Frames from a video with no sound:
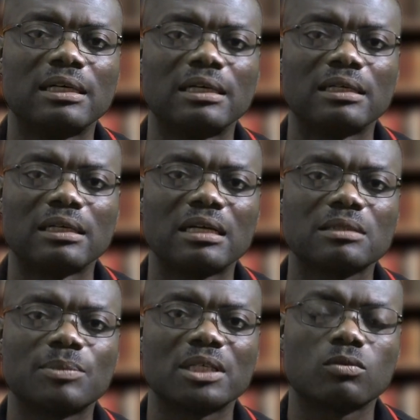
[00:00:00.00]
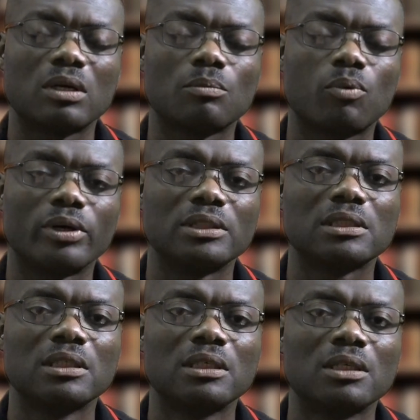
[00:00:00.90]
last but one point,
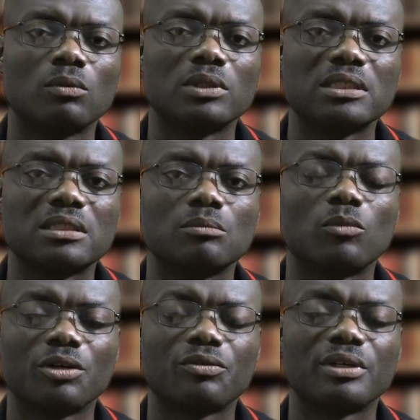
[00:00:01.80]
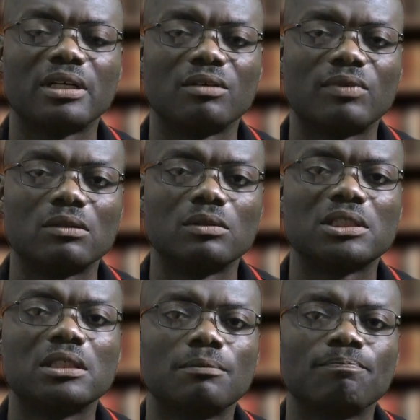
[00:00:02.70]
which is monitoring and
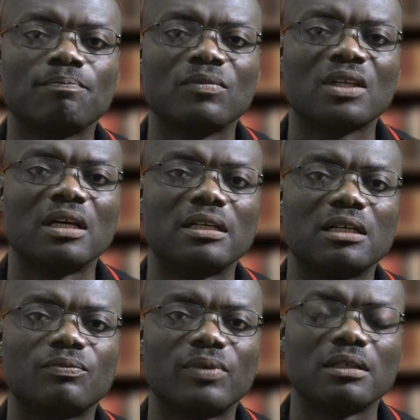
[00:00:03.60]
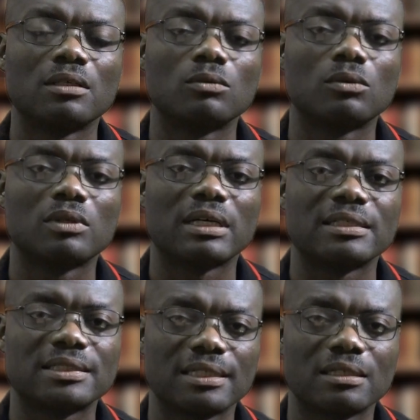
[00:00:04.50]
evaluation. And then finally, we'll look at the
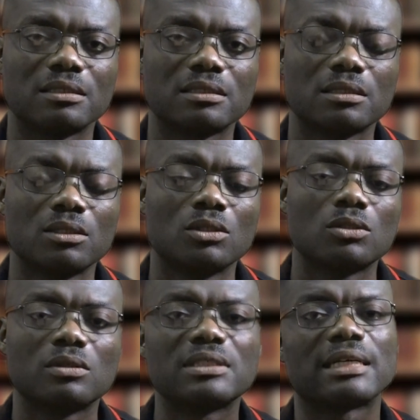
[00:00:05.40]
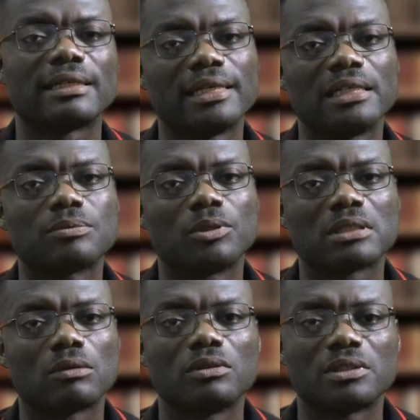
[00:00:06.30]
checklist. So these are the 8 points I
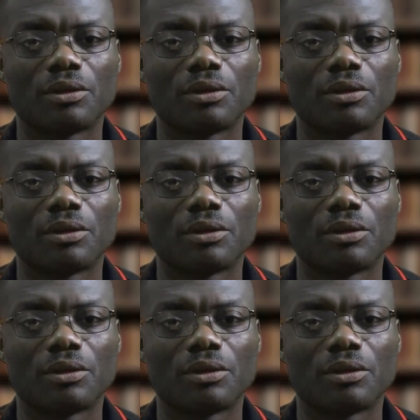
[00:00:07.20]
want to take you